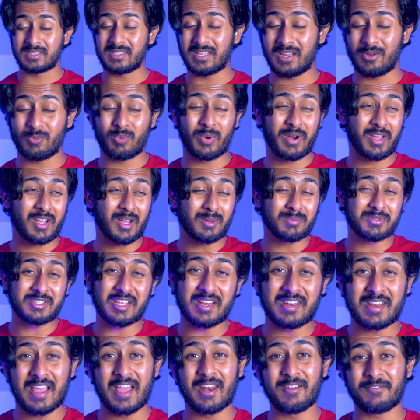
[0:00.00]
See, when it comes
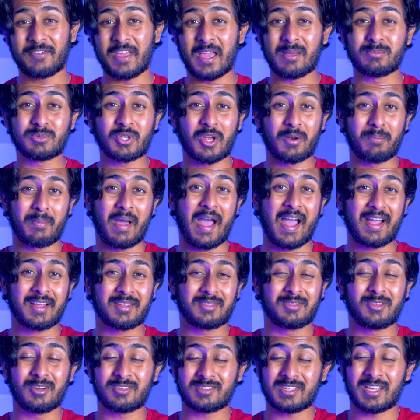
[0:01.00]
to native games on
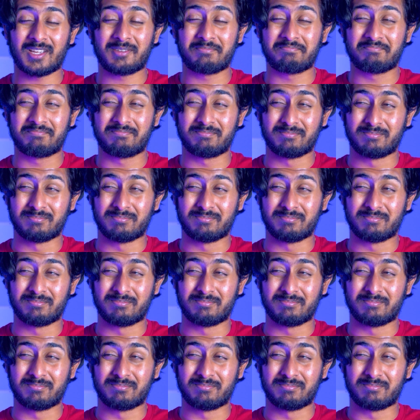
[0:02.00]
Mac, there's like